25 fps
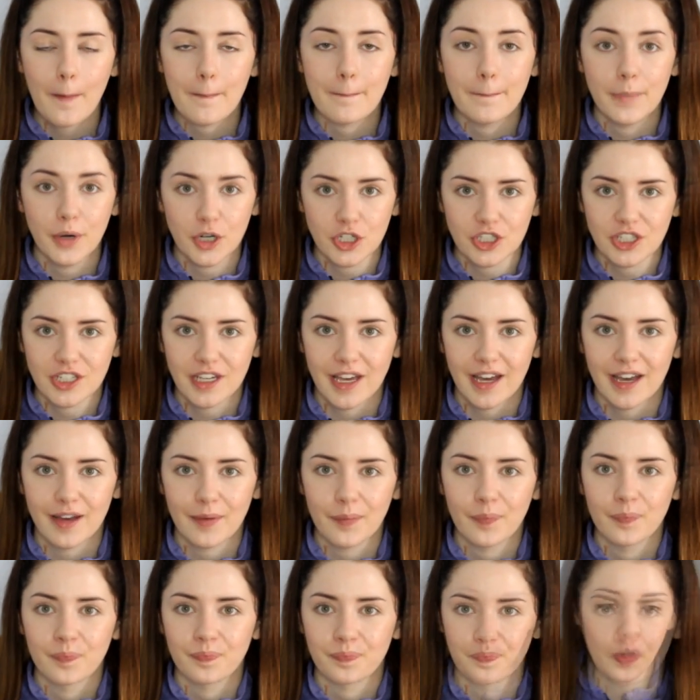But
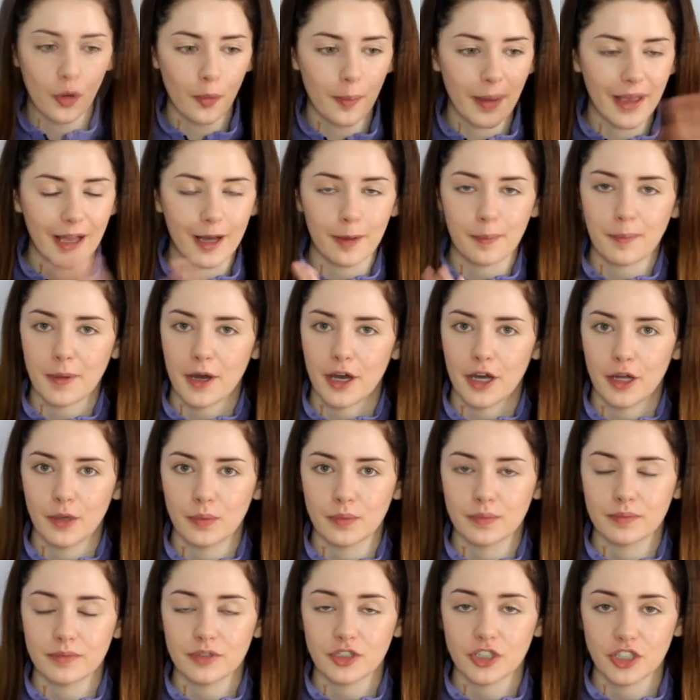yeah, no makeup
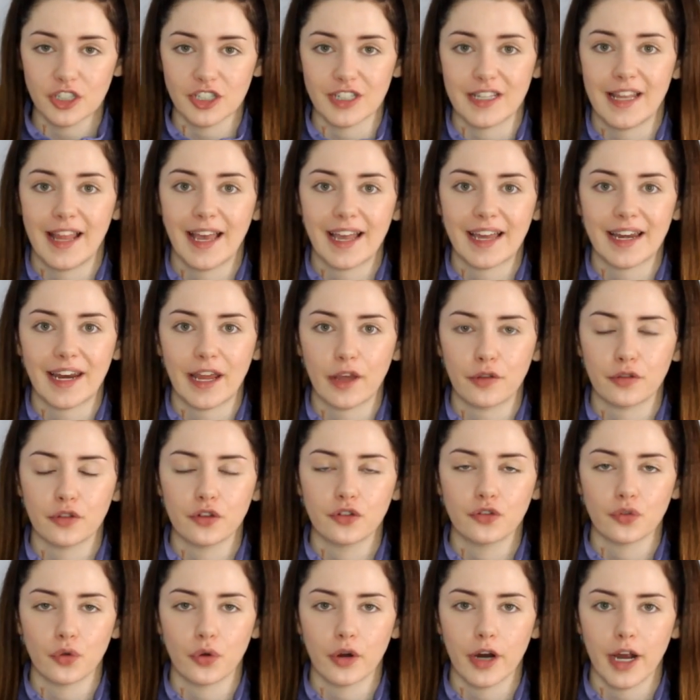on, just legging it out
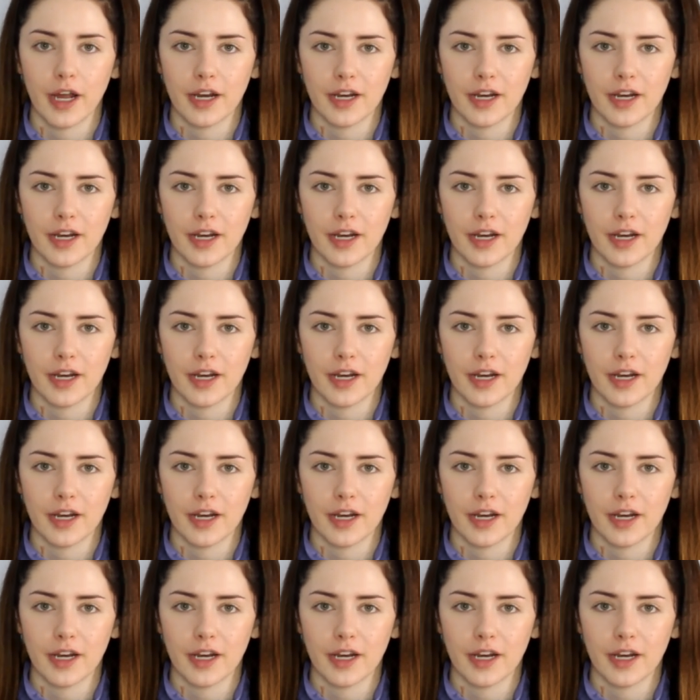the door.